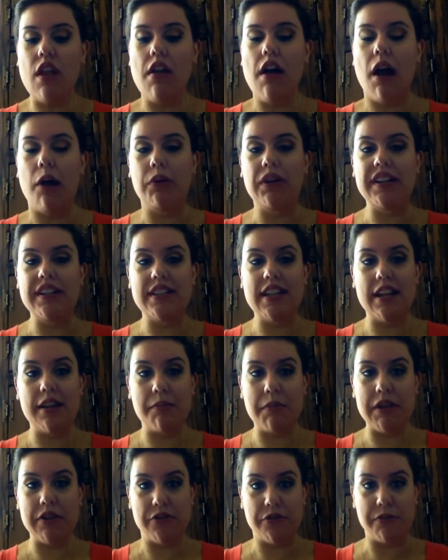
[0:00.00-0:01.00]
want to take
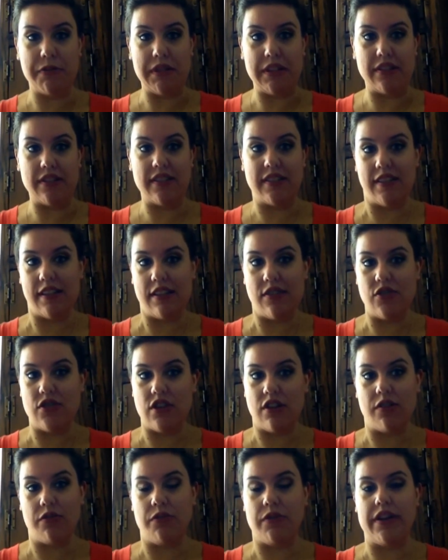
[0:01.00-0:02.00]
measurements in
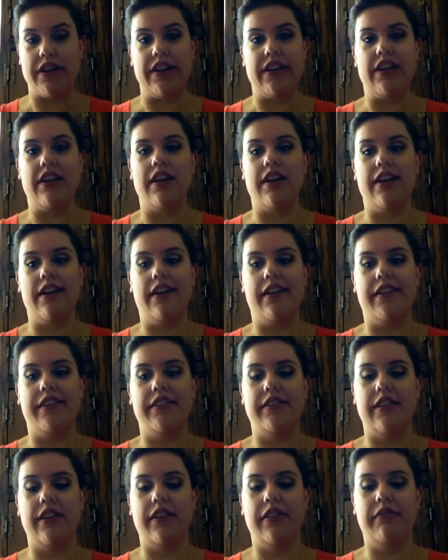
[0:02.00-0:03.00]
January,
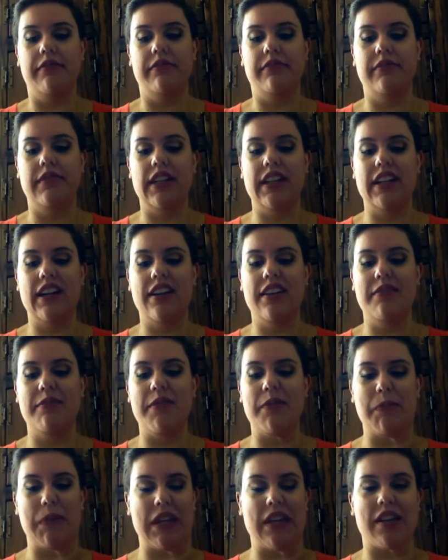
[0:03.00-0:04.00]
and uh, I kind of
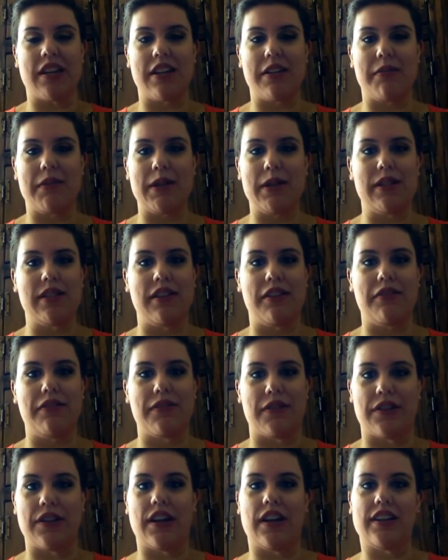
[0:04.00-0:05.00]
am kicking myself
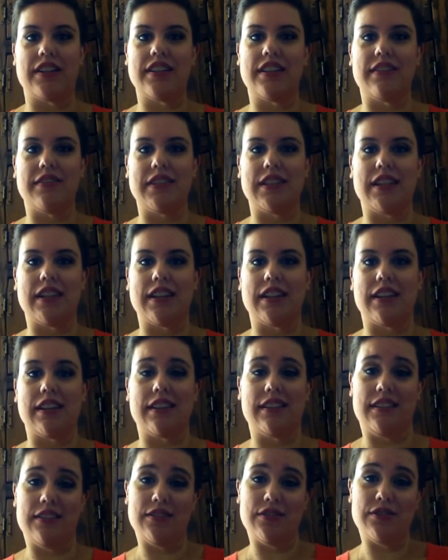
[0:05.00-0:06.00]
for not have taking
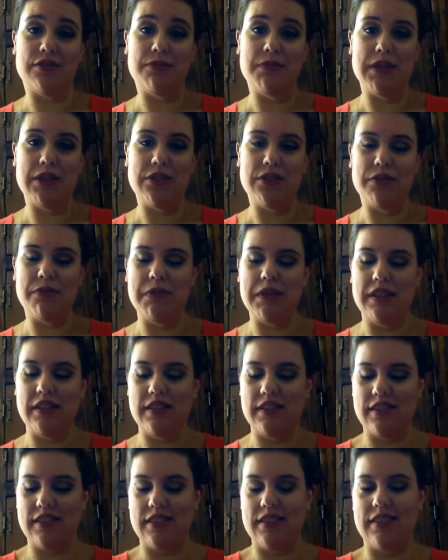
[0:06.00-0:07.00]
initial
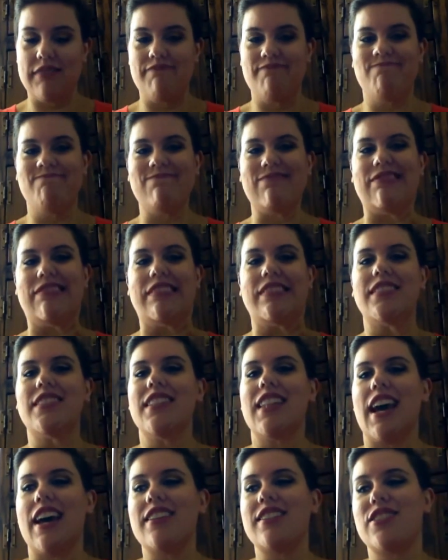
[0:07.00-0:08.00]
measurements
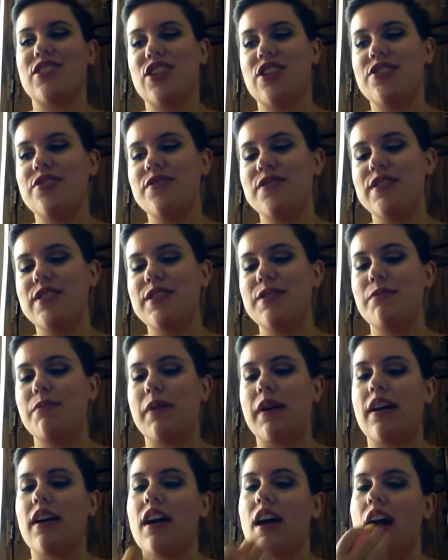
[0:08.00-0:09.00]
last January,
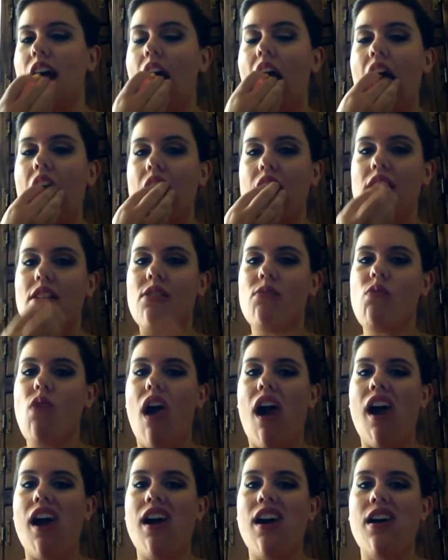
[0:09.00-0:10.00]
but
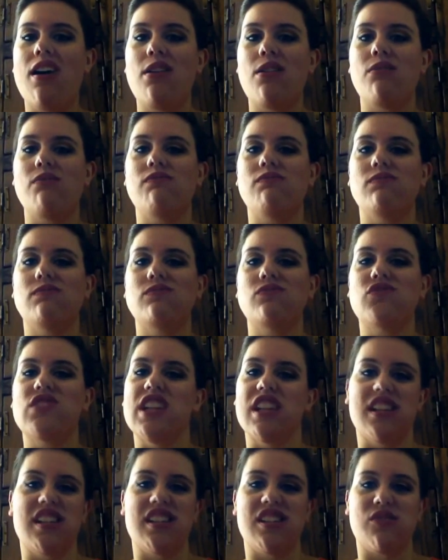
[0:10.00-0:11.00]
I
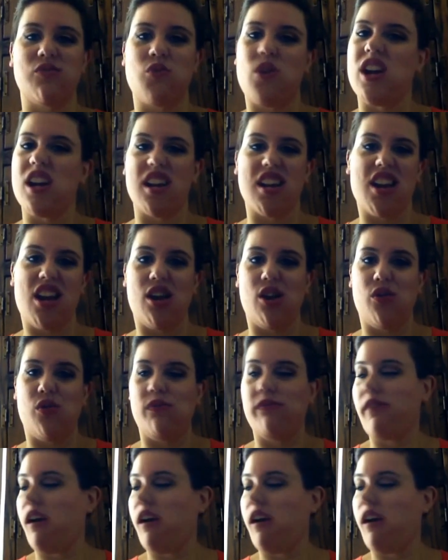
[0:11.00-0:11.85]
really didn't want to know.